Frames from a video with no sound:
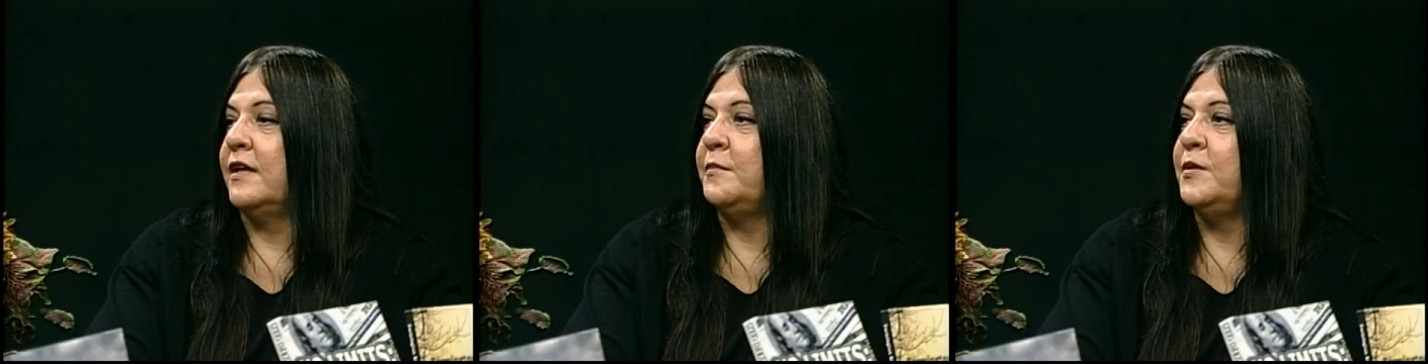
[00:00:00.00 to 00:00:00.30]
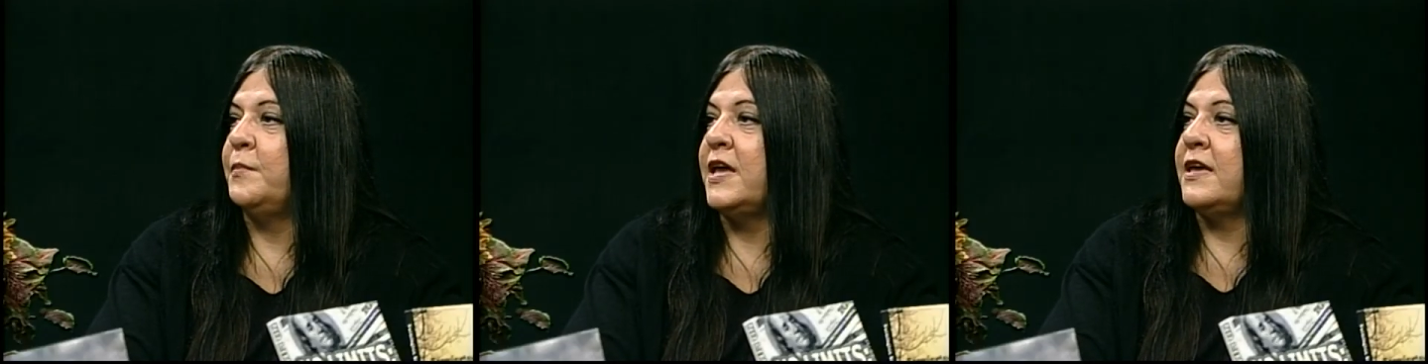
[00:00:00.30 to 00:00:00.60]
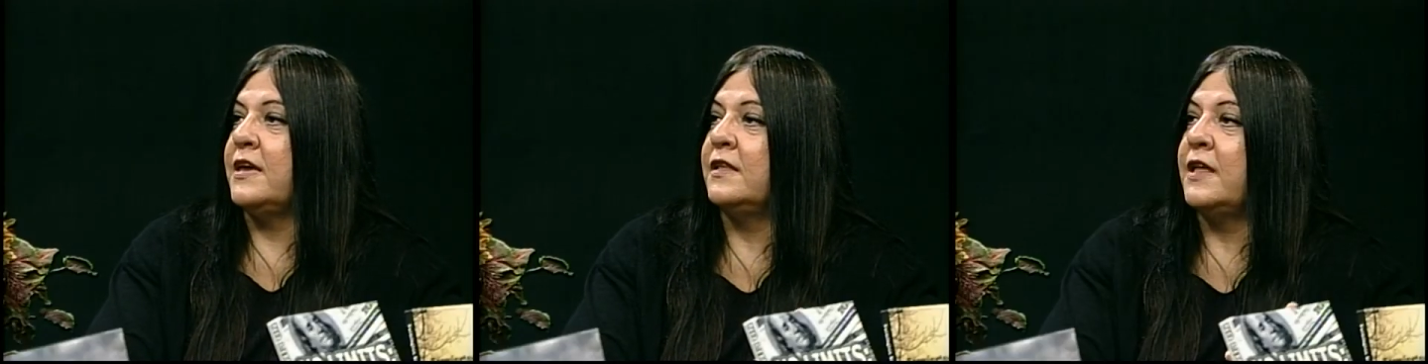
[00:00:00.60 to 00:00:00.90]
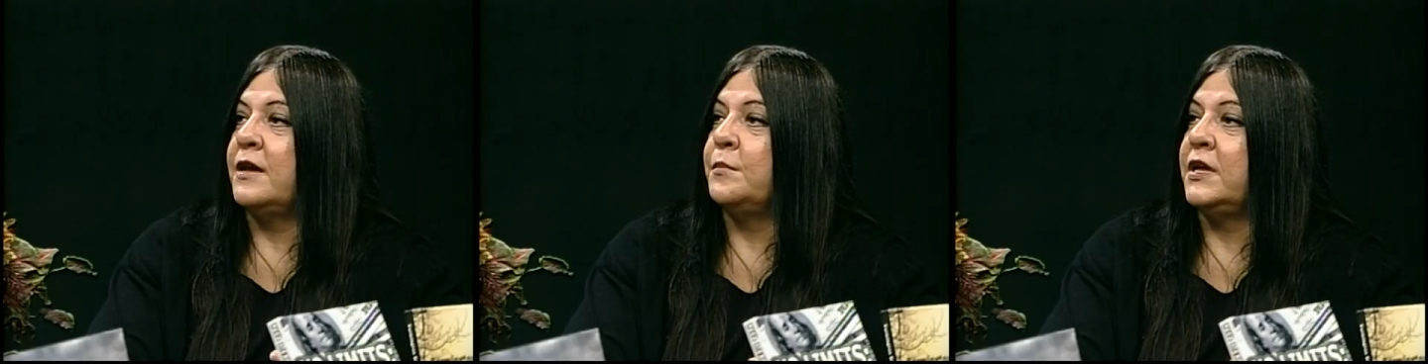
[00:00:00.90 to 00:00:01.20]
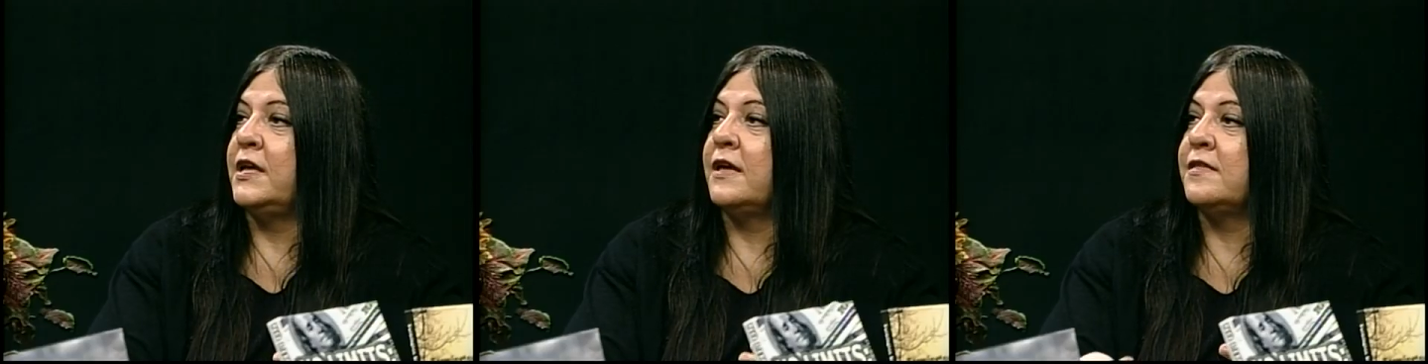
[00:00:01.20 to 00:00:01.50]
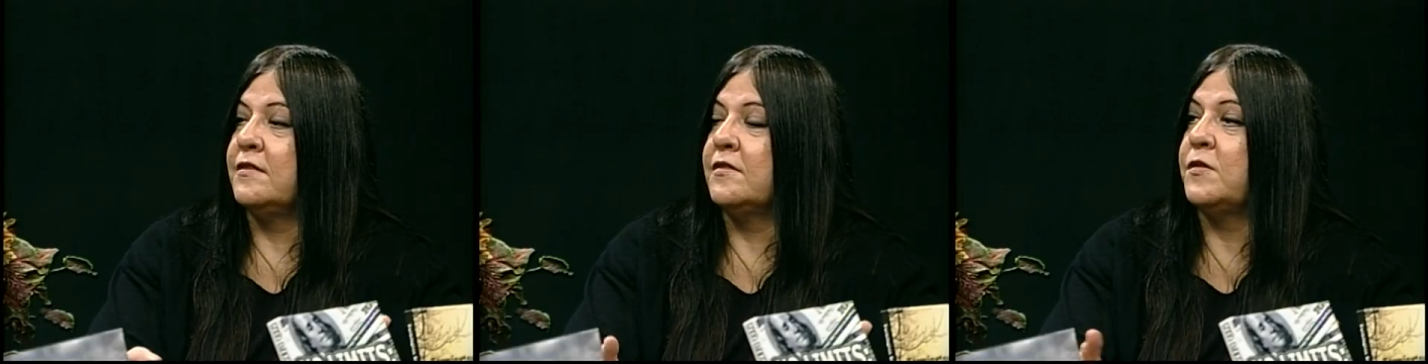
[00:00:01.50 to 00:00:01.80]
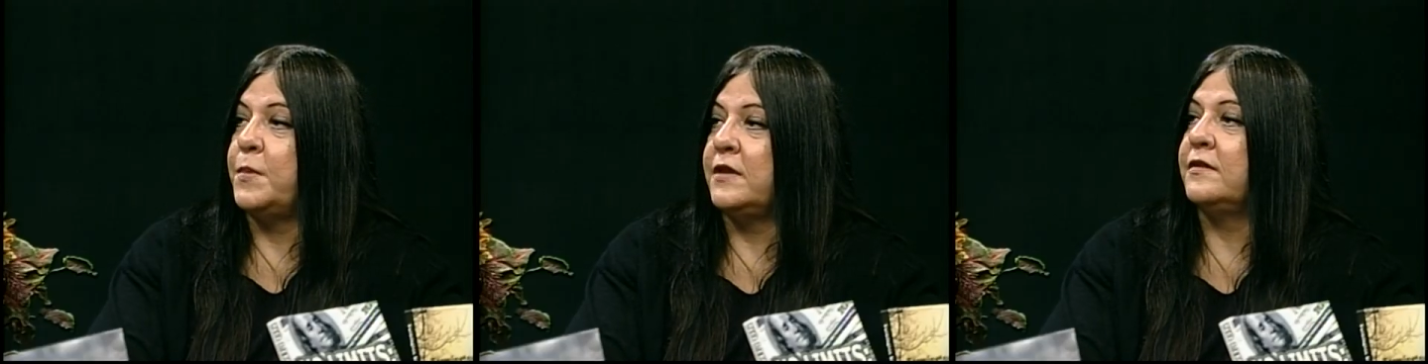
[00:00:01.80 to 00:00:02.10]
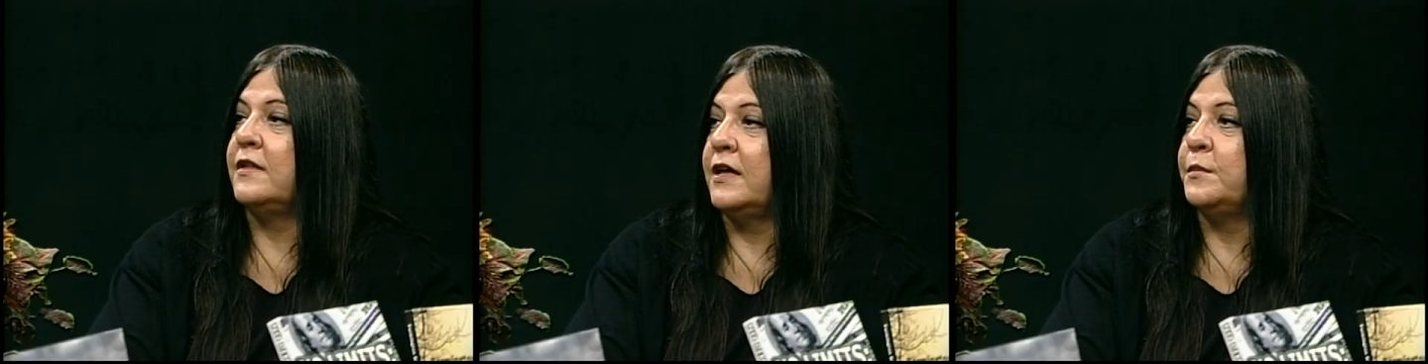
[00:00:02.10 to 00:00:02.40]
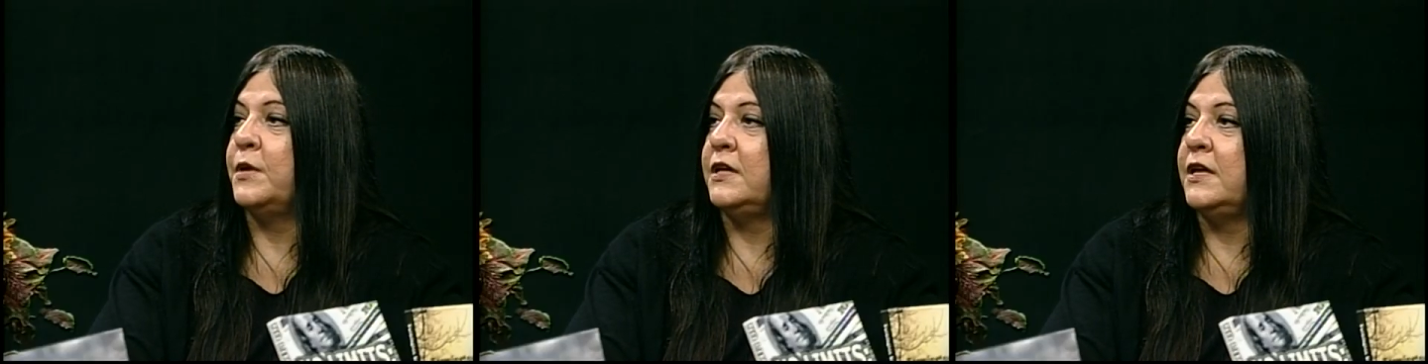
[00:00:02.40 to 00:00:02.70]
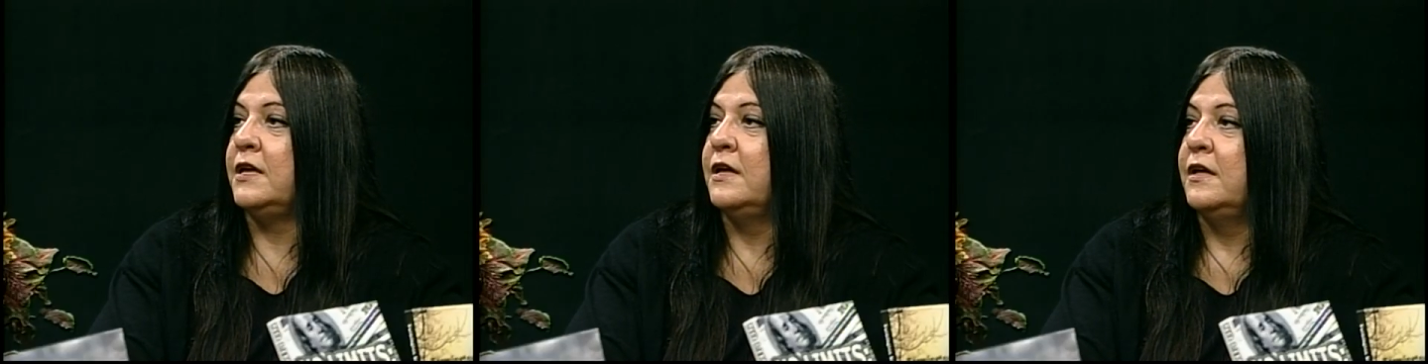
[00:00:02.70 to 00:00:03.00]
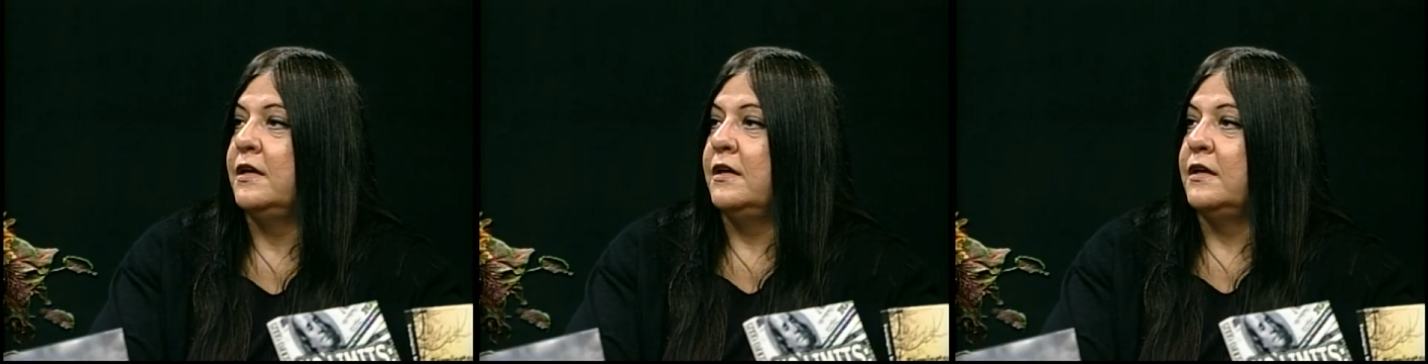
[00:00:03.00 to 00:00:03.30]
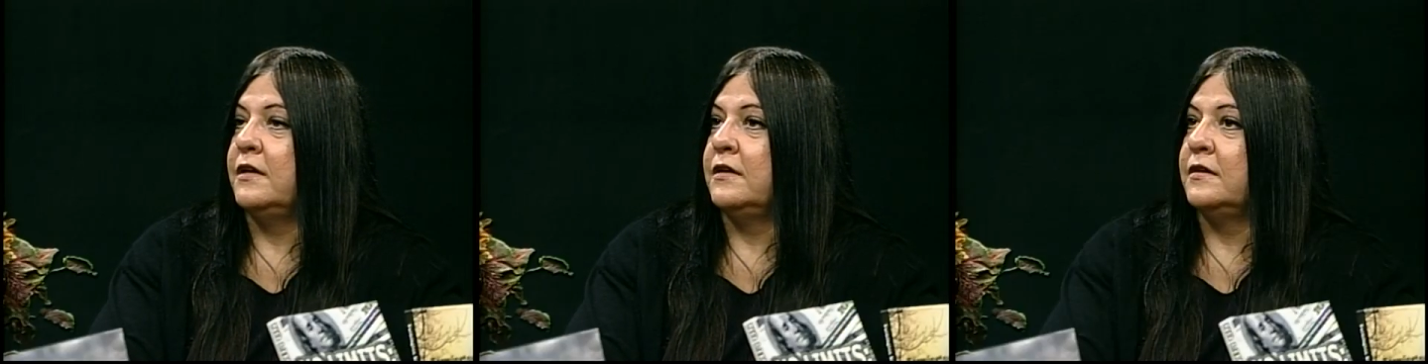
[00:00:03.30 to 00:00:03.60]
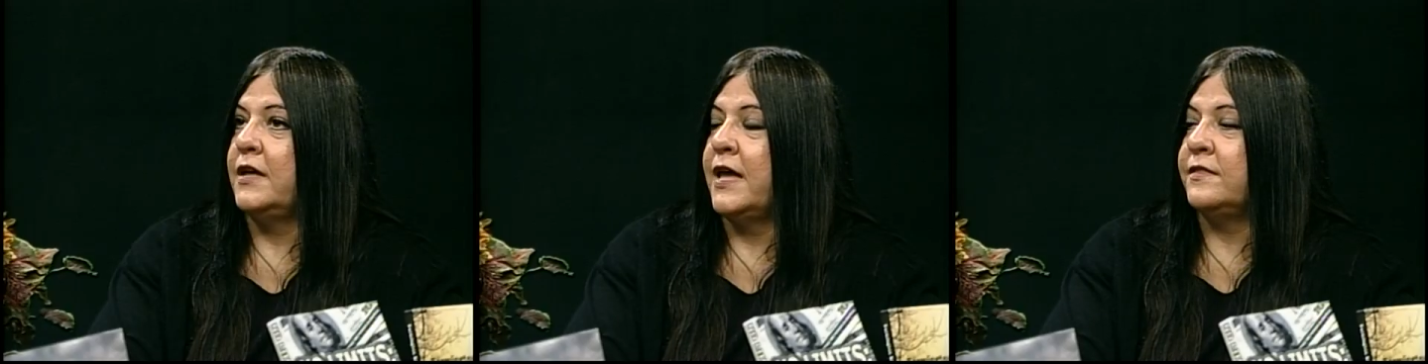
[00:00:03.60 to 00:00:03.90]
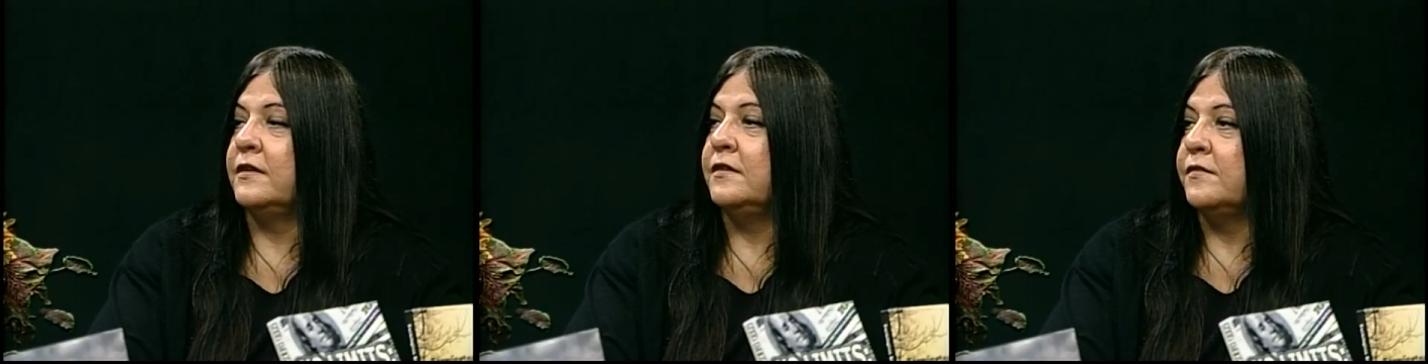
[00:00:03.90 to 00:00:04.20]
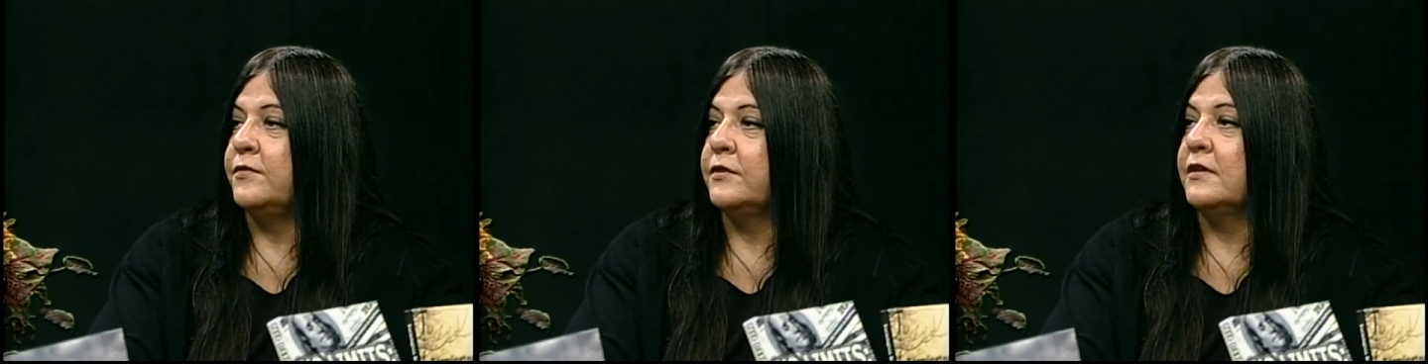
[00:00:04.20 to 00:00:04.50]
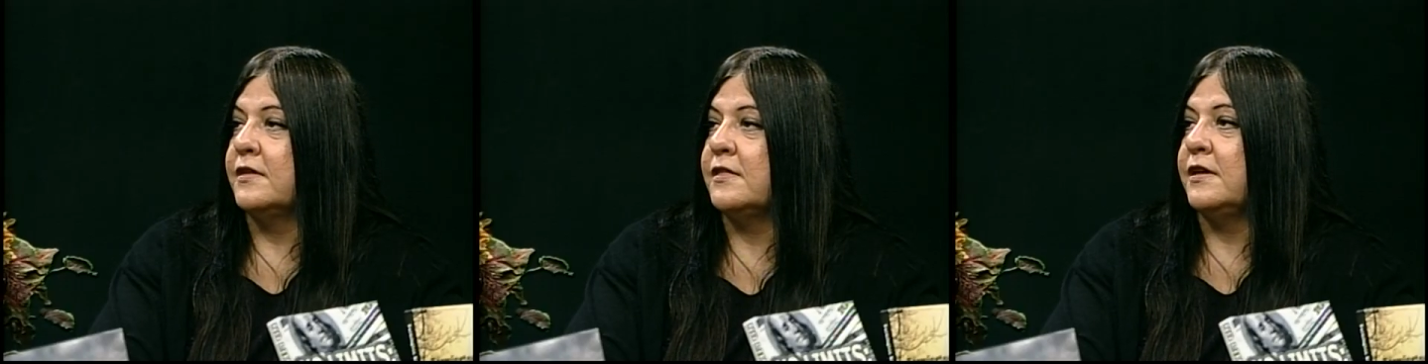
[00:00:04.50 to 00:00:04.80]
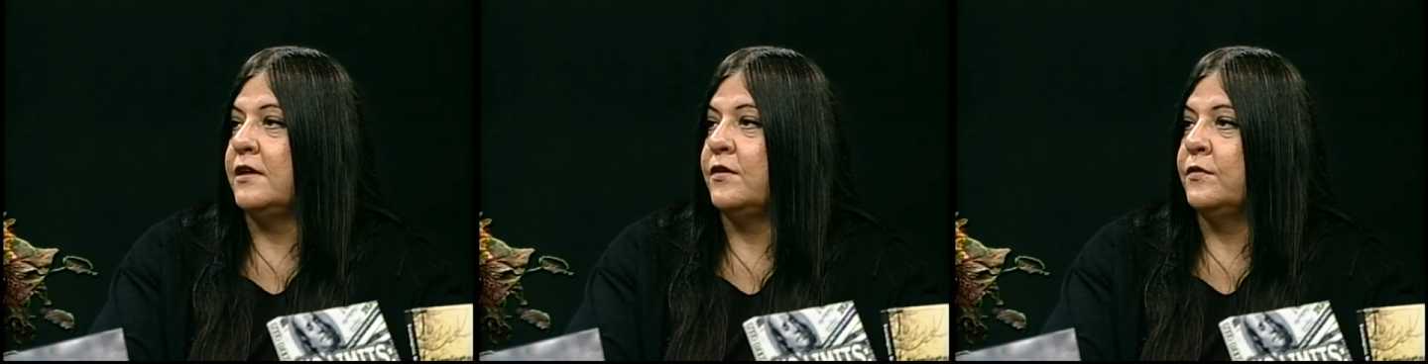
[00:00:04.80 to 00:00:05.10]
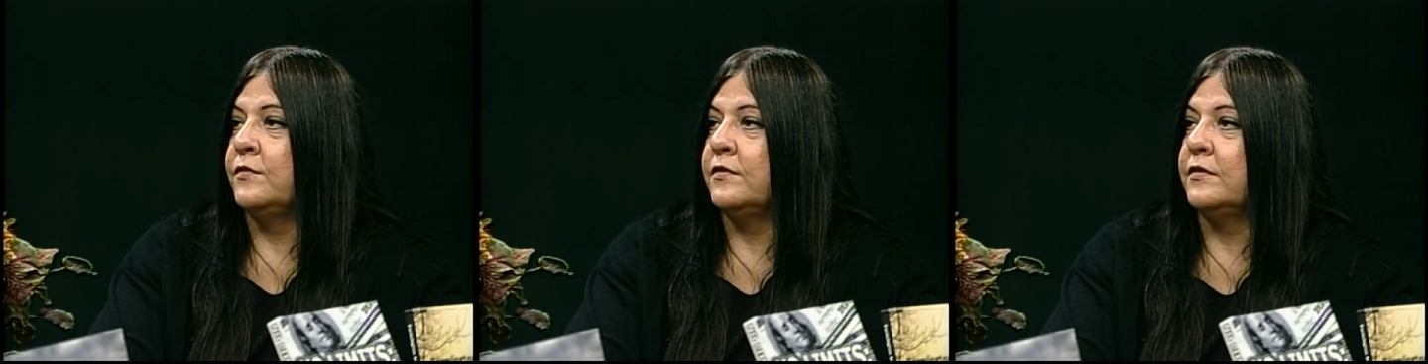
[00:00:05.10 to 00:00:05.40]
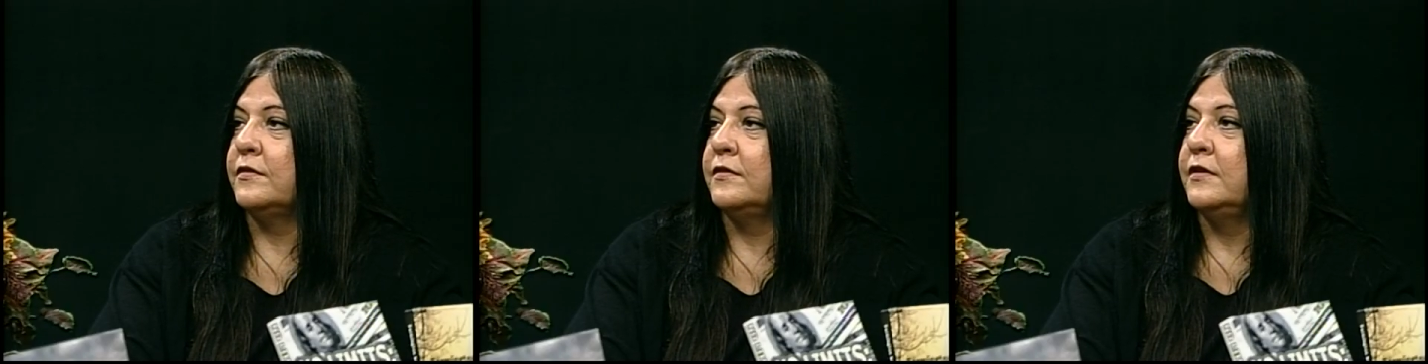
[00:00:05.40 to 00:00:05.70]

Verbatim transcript: I mean, making a lot of money, I still spent a lot of money uh, at the different casinos. That's true.